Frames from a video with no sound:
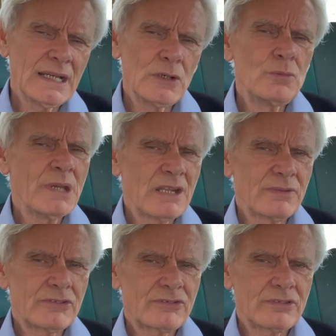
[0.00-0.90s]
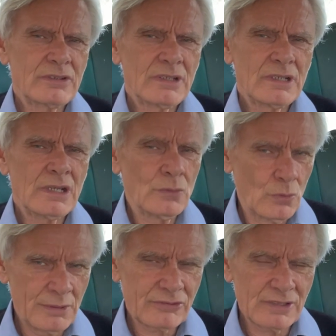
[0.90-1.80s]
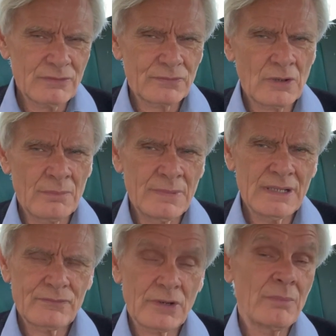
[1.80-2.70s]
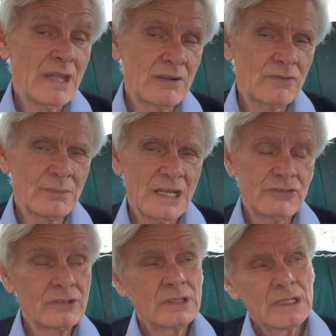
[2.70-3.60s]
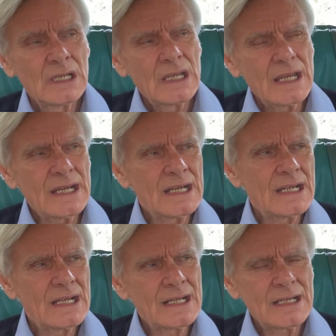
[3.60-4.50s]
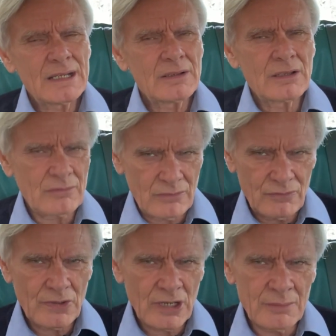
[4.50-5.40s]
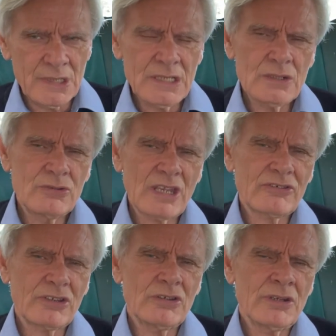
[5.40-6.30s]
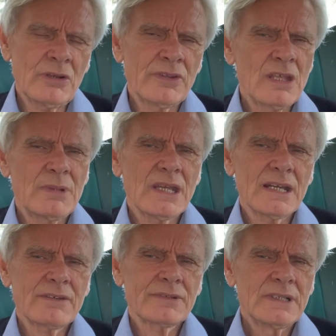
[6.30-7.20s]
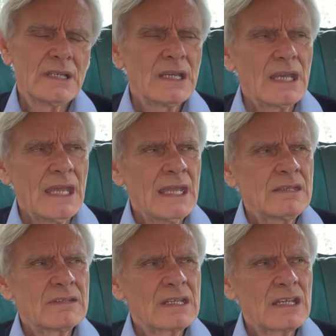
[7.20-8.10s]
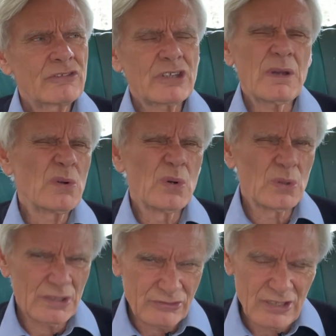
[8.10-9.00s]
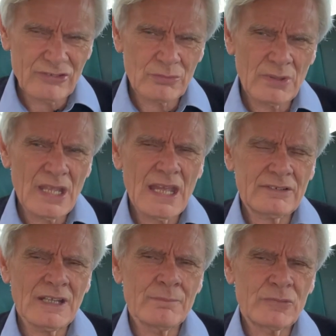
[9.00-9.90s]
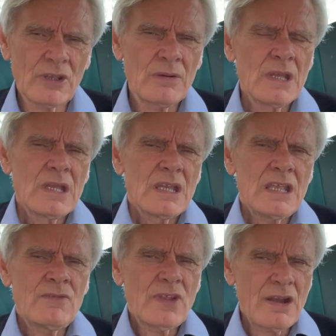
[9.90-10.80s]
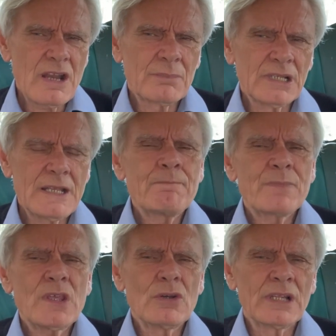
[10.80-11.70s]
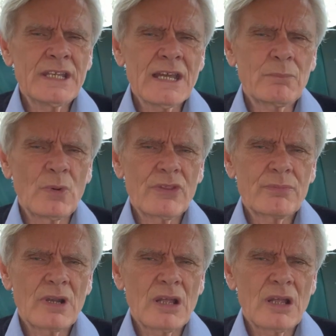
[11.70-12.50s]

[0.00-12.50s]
who benefits enormously from that information via me, who's executing on their behalf. And so it all assists with the outcome. So invariably you'll end up with